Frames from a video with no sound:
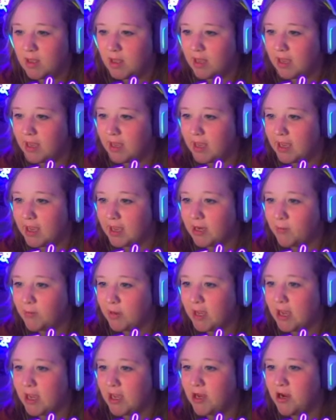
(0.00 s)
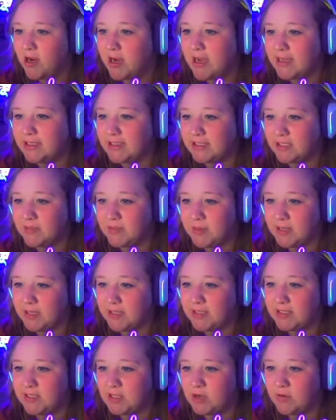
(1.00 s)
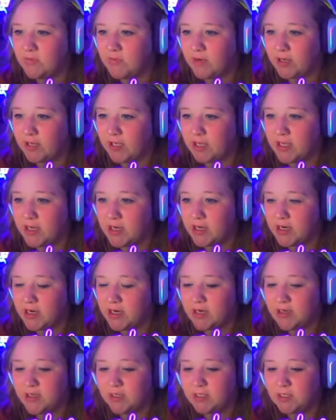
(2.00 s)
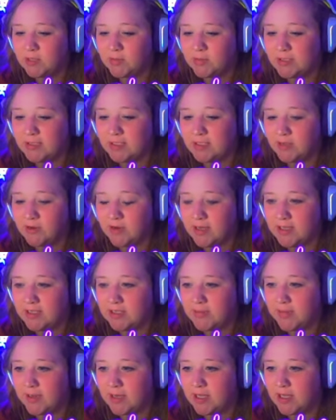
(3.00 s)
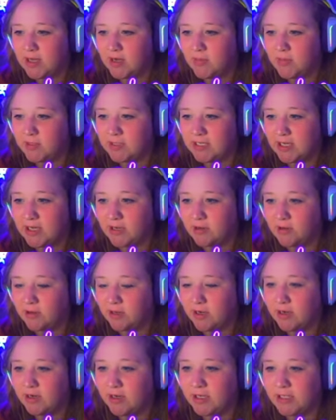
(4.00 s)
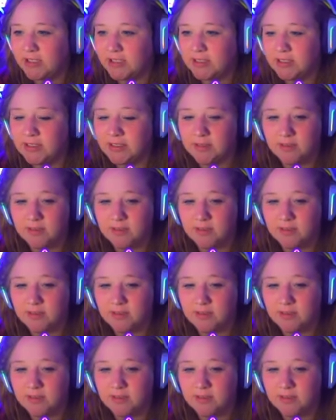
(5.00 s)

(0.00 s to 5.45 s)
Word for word: And we got your guys' piece over here, so we'll see who has to buy your botanical earrings.